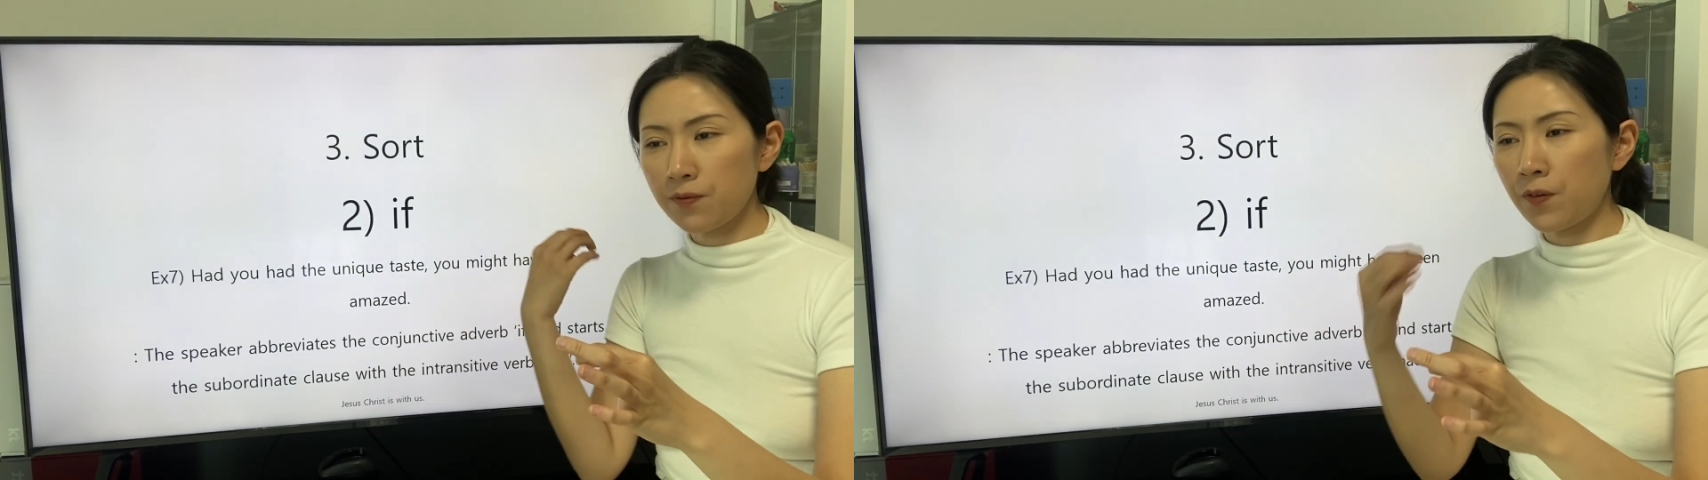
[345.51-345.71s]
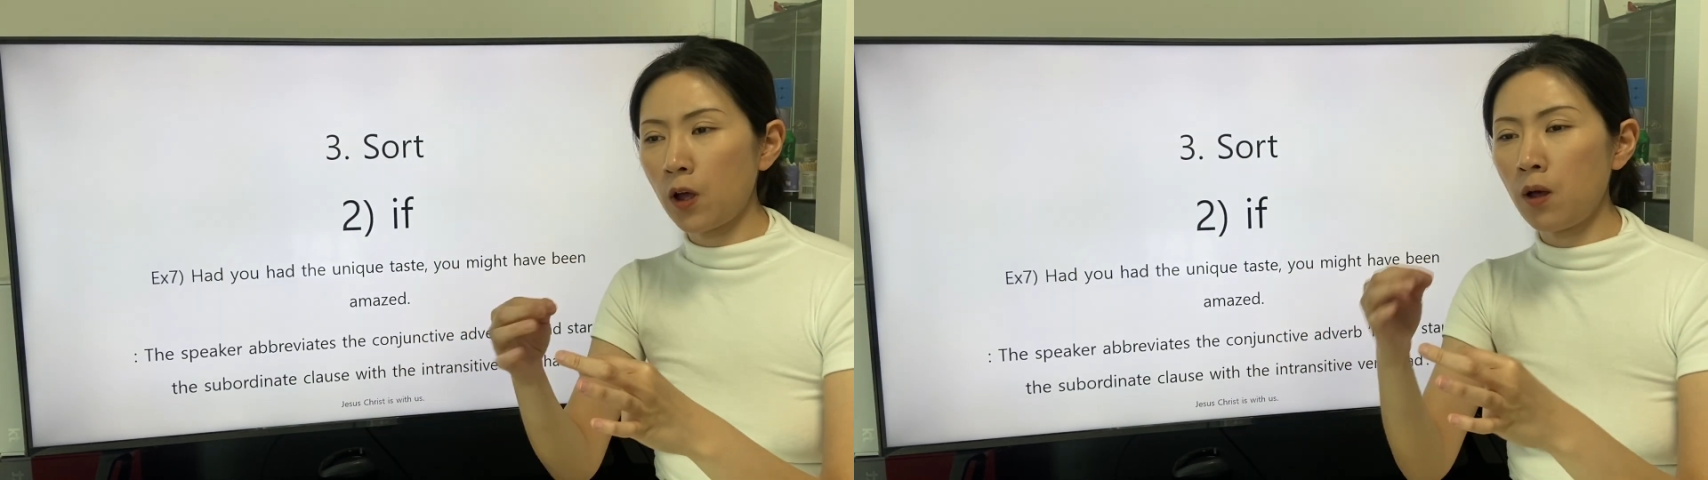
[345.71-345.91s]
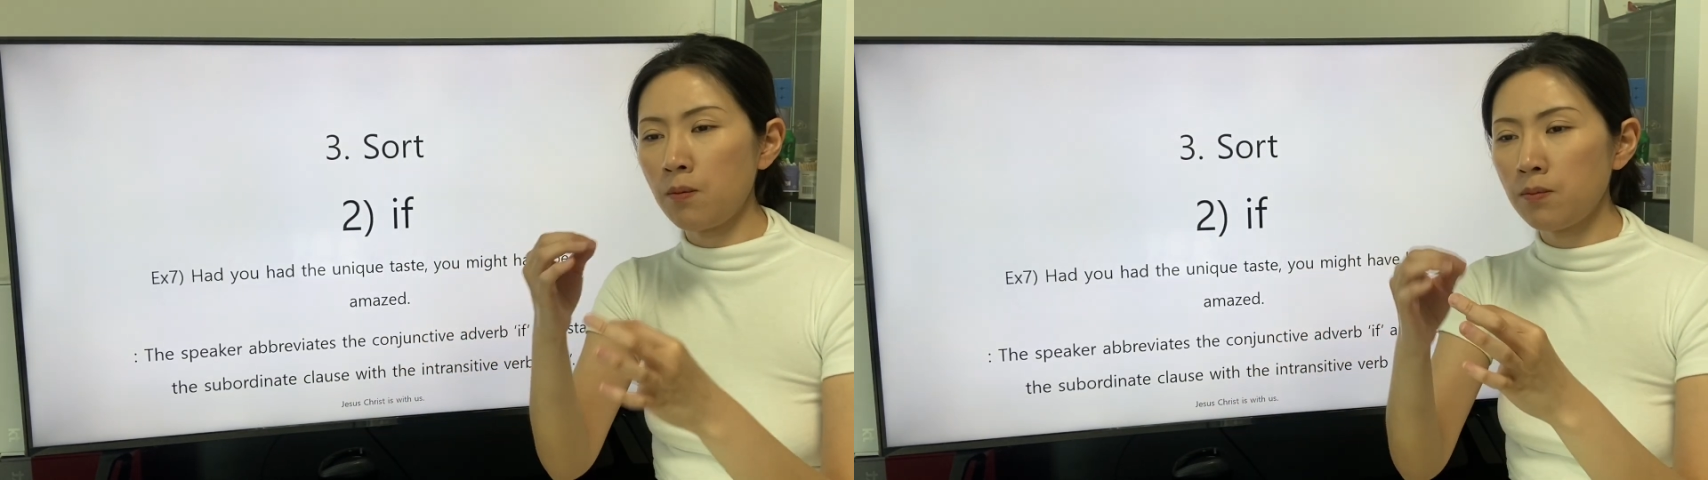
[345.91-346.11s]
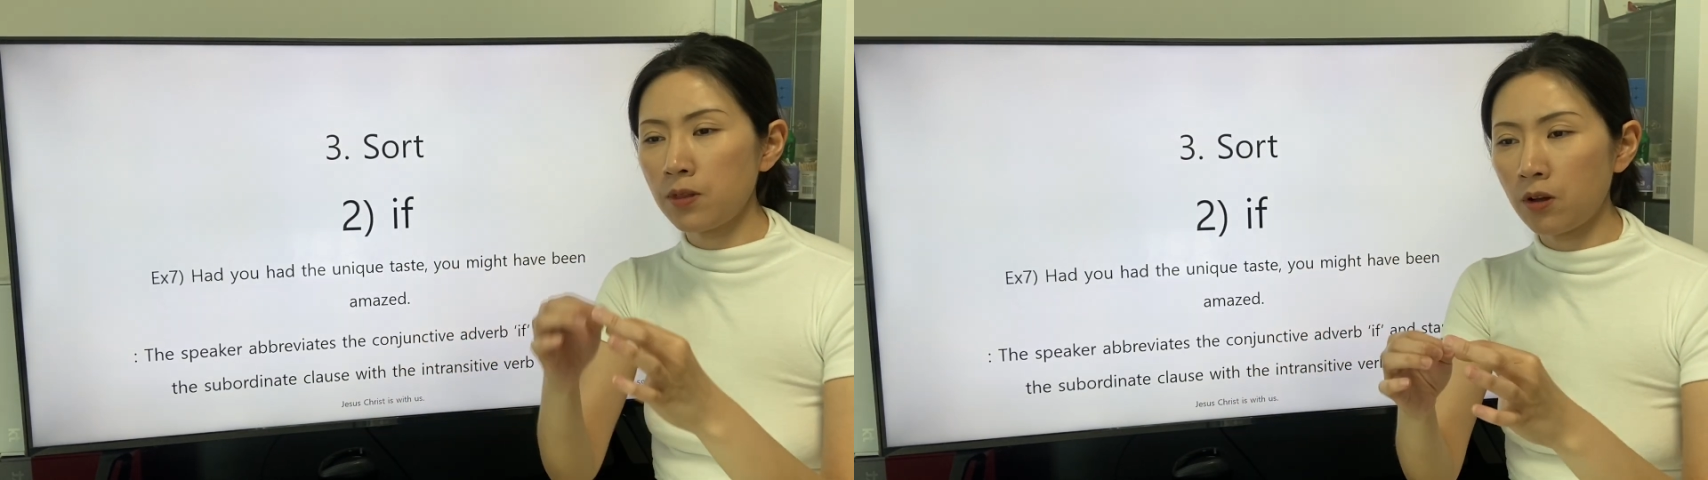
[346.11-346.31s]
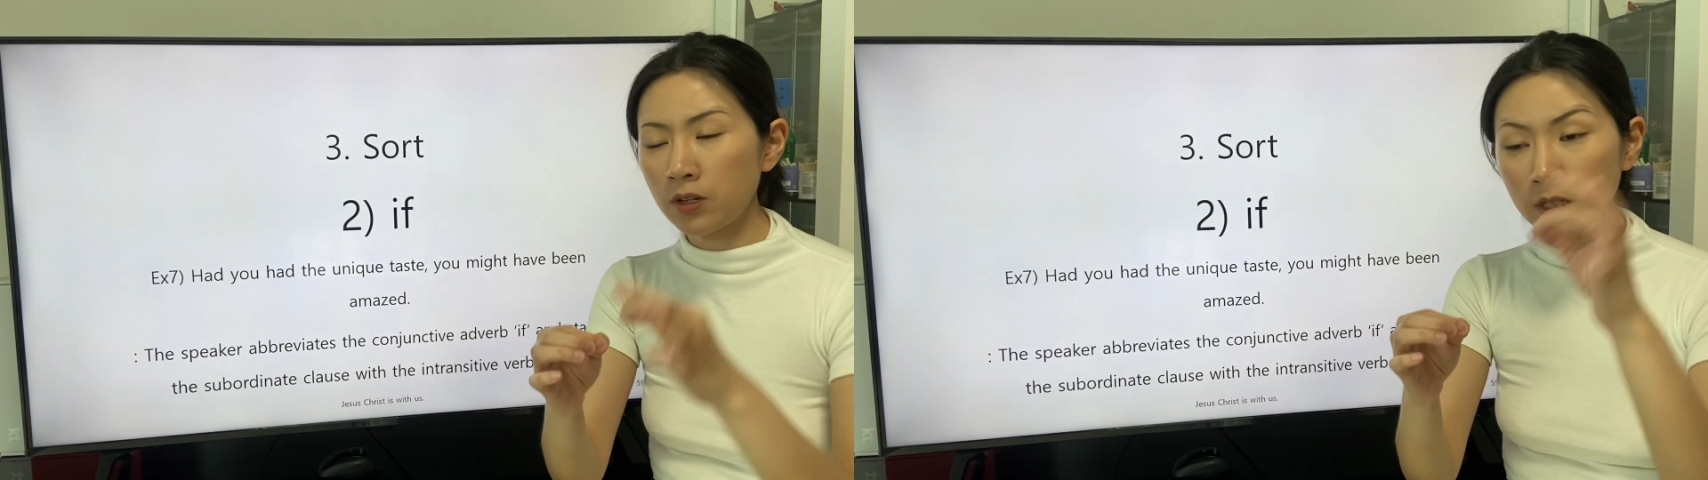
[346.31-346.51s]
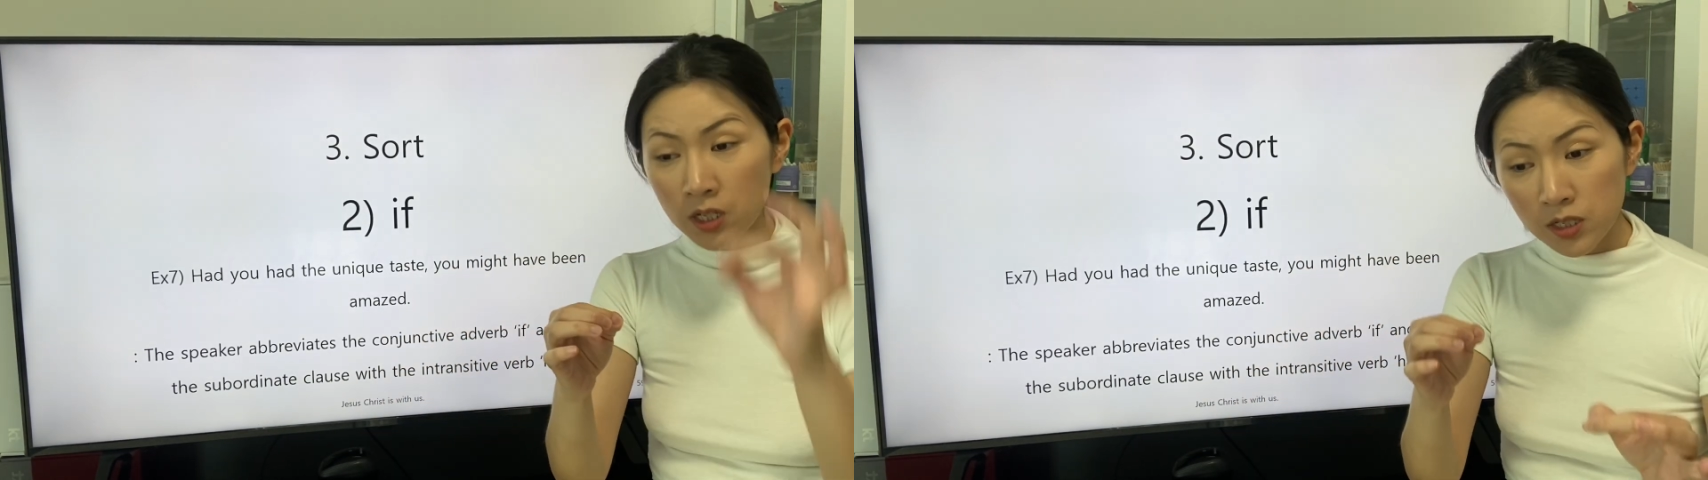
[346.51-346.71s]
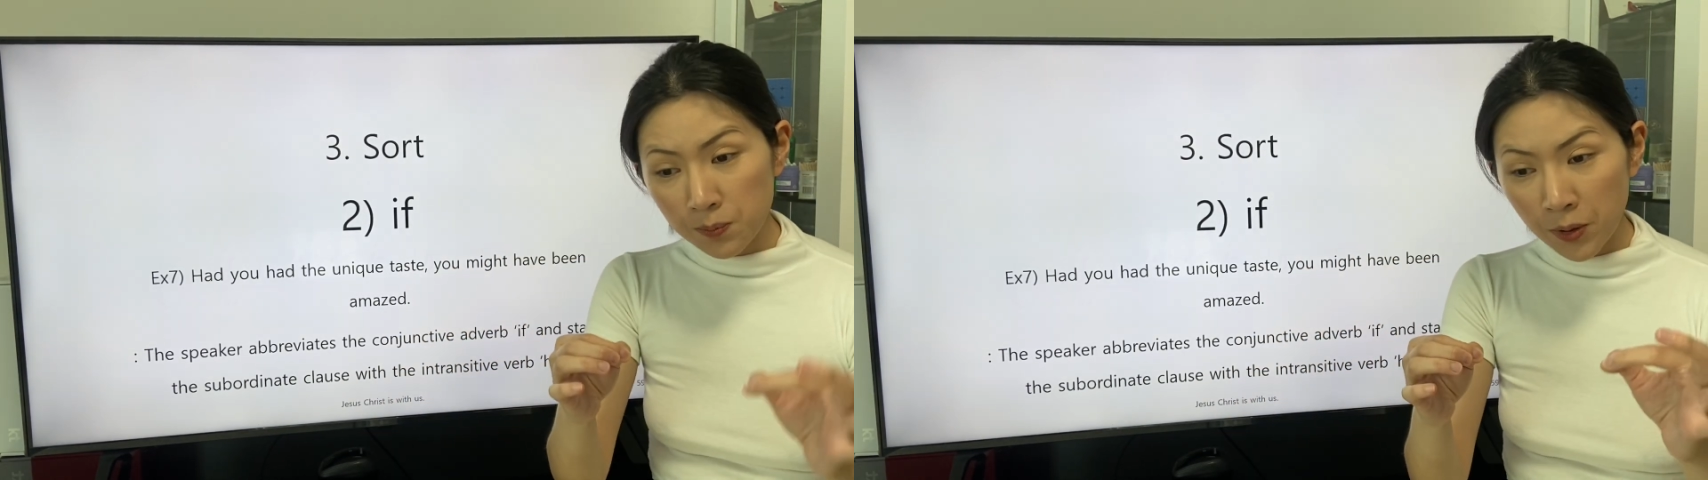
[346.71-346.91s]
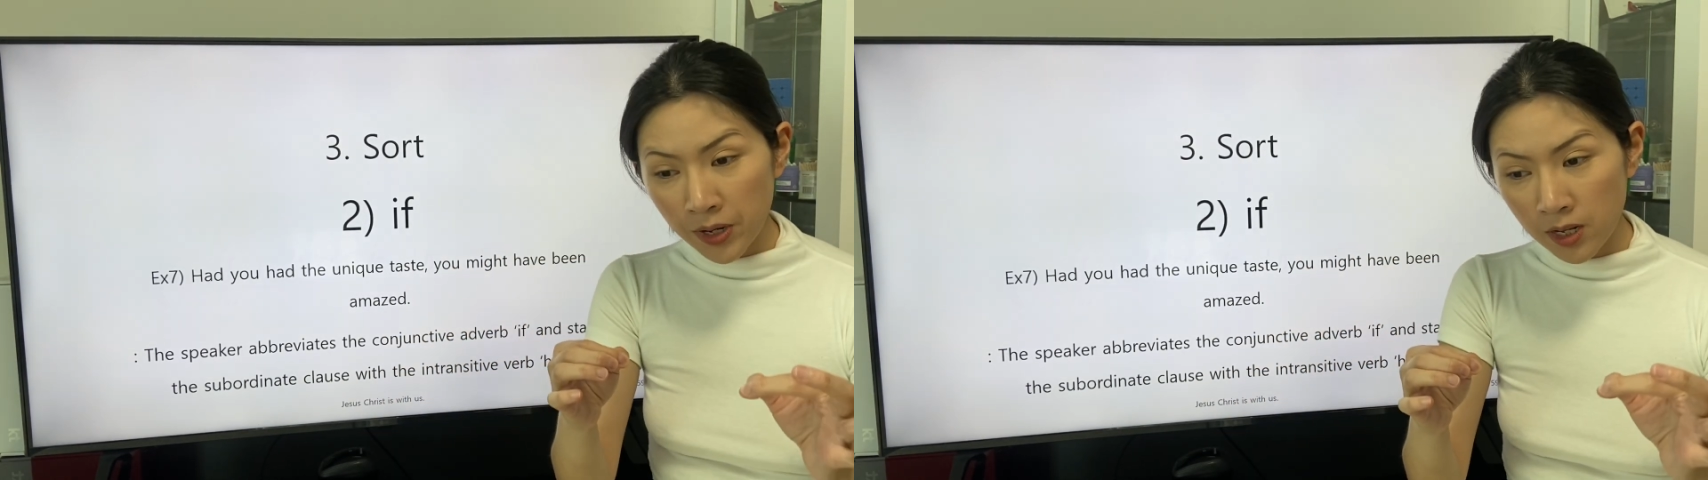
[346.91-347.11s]
from the close
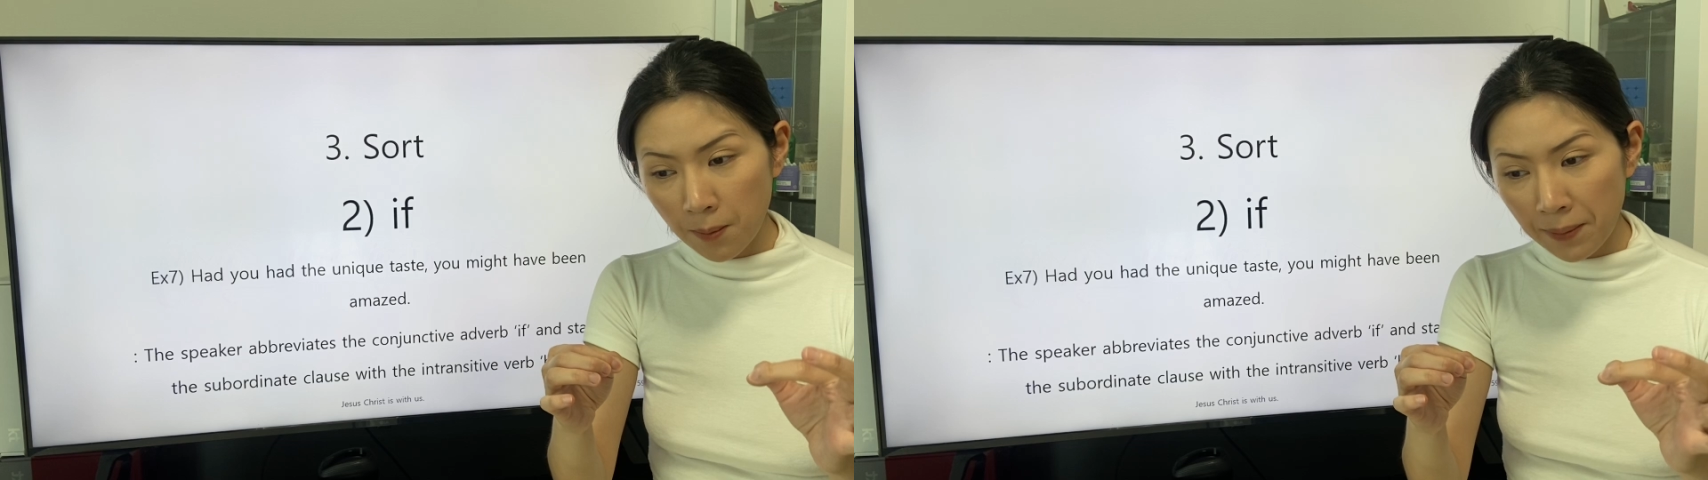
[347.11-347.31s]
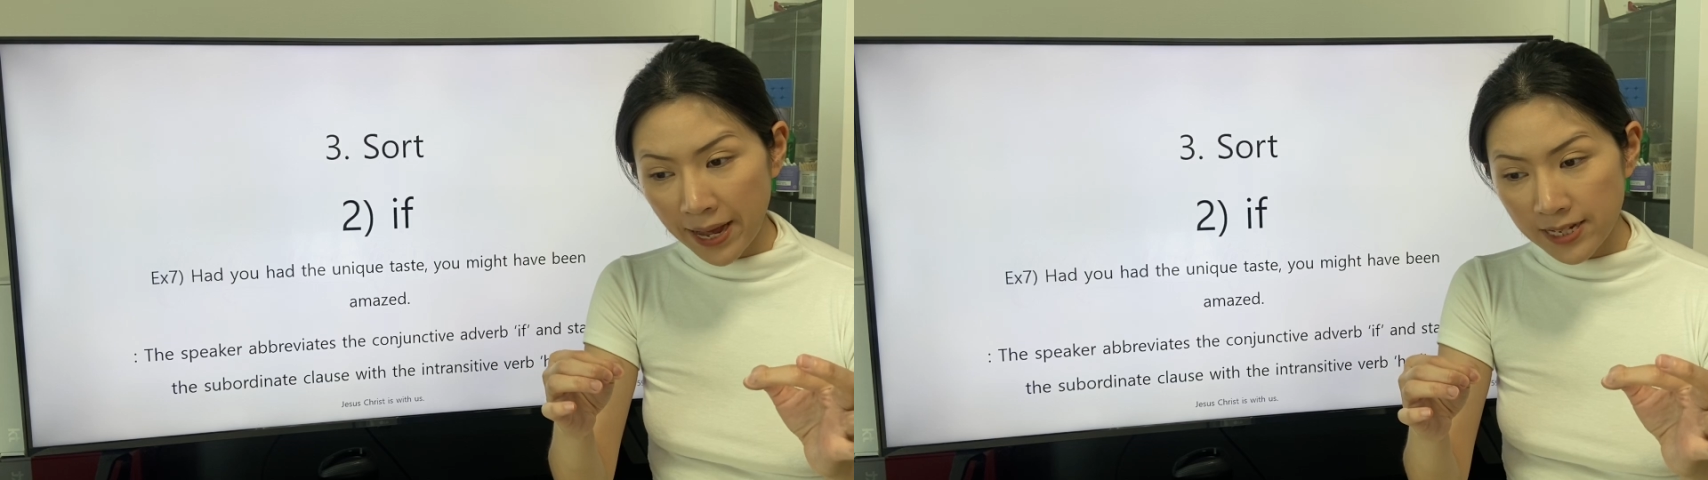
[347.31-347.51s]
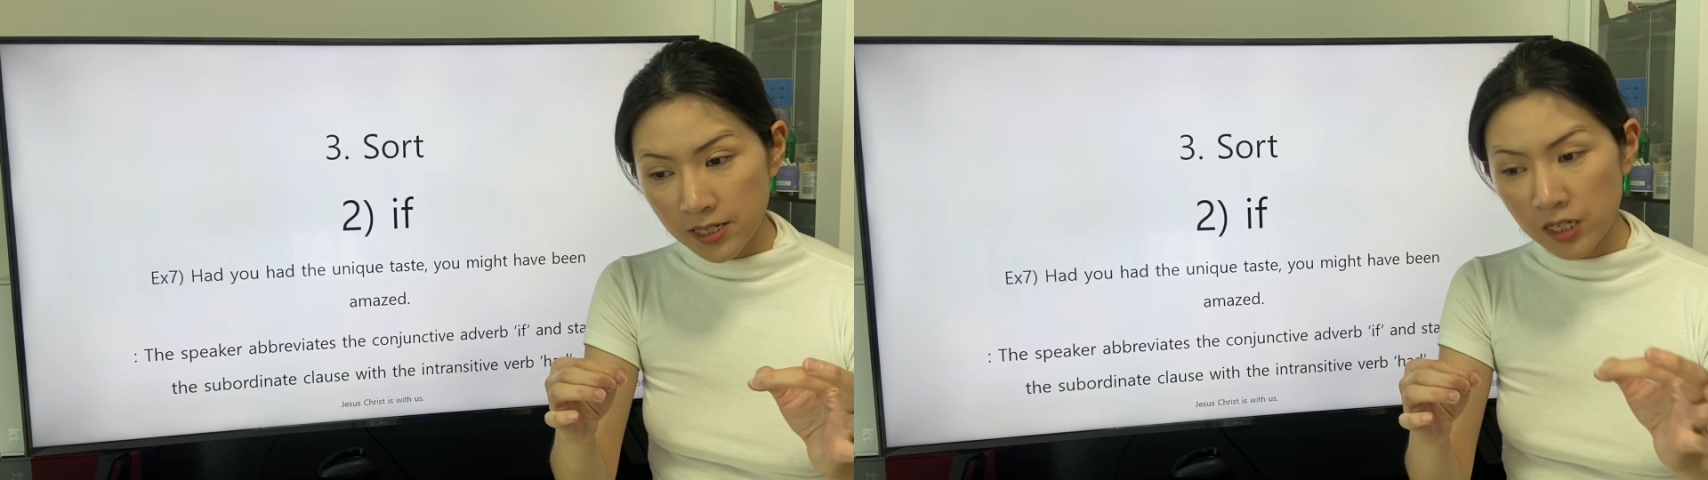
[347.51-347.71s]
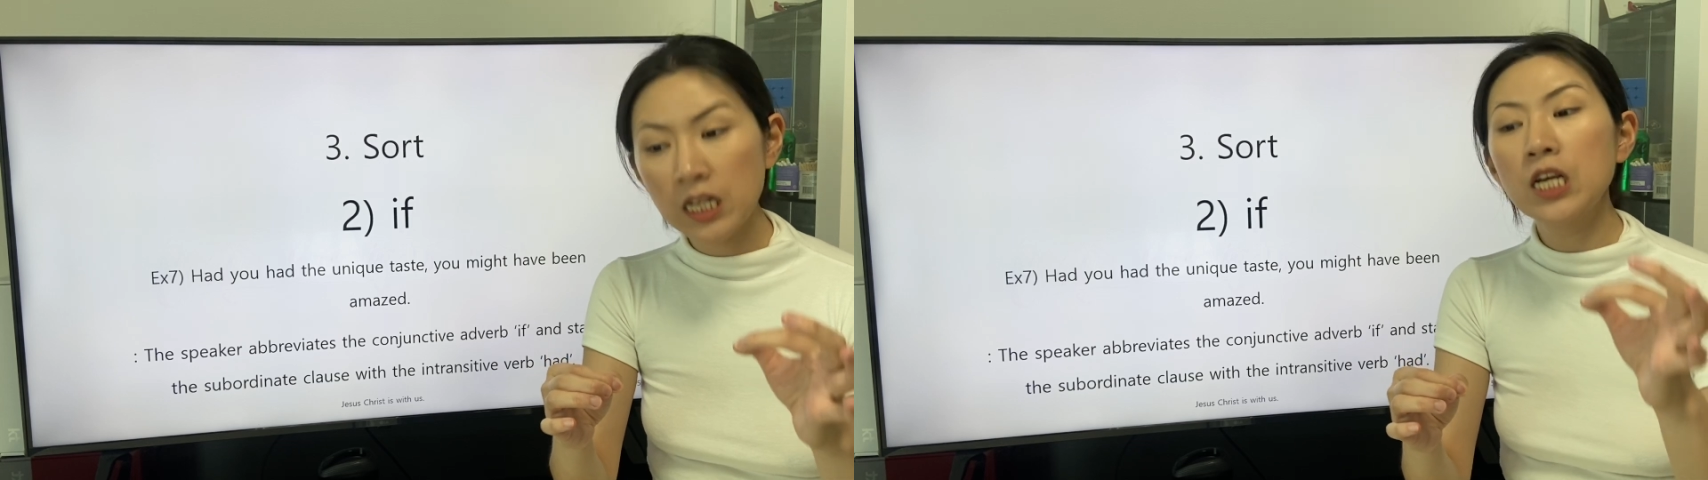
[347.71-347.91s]
point in the past